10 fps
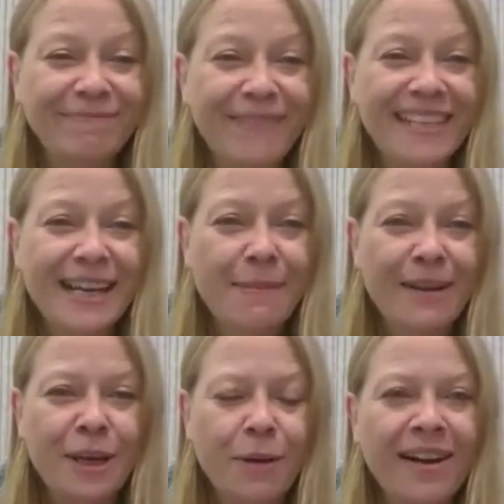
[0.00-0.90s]

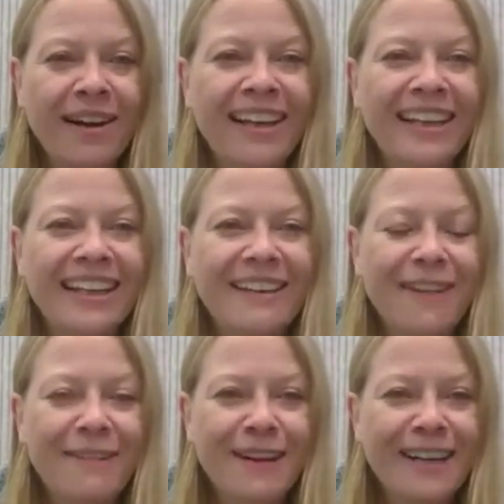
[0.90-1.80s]
UBI,
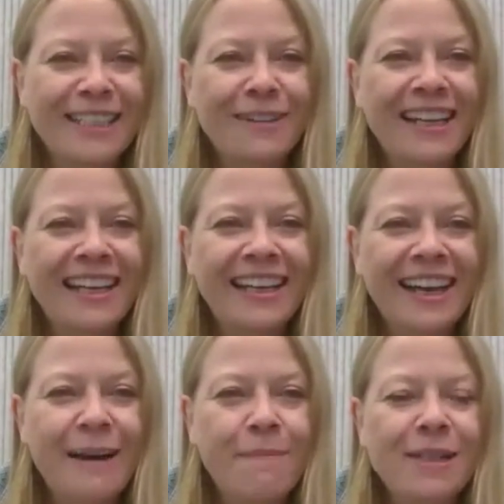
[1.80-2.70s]
effectively.
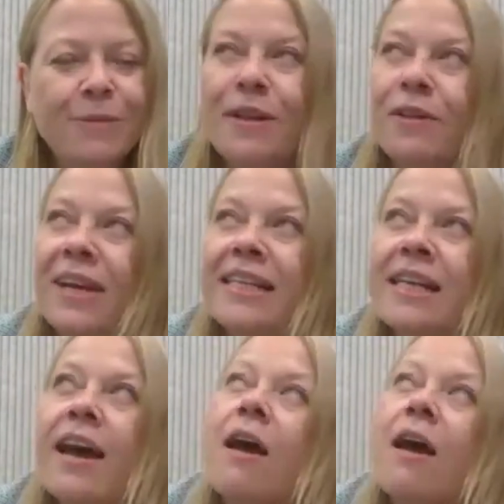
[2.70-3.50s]
That's worth a read.